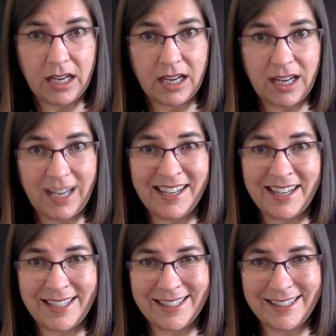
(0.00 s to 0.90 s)
Hi,
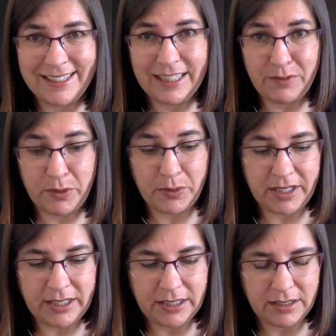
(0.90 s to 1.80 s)
guys,
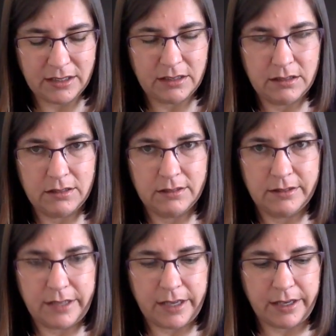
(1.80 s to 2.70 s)
everyone.
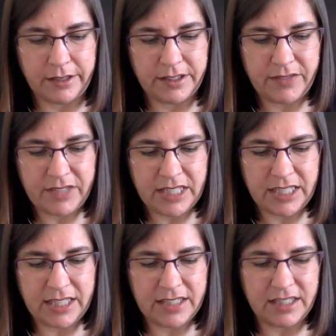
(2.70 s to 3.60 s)
Dang, 17
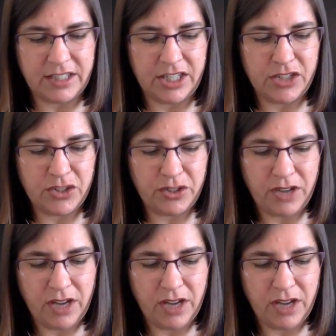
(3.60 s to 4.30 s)
kids and a teacher,